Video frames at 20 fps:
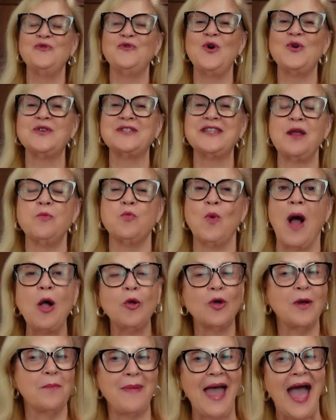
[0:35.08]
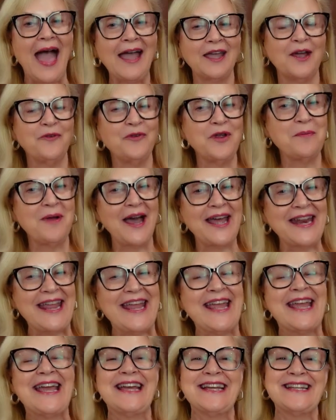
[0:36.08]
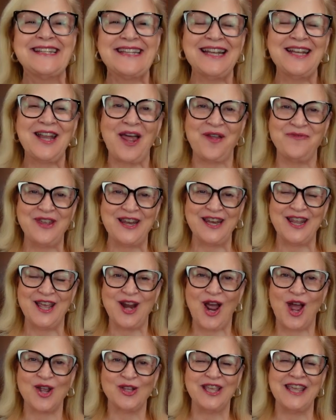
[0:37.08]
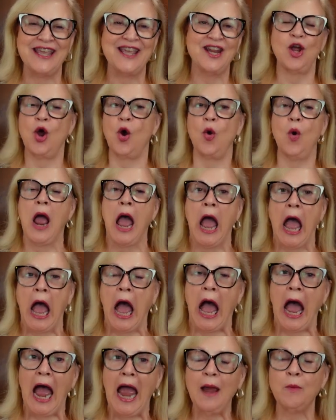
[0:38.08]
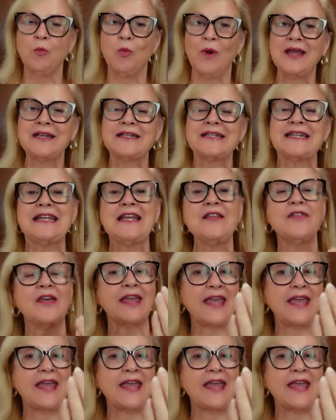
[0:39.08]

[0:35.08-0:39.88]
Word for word: folks and welcome back, everybody, to Loving It on Keto. I'm Wendy, the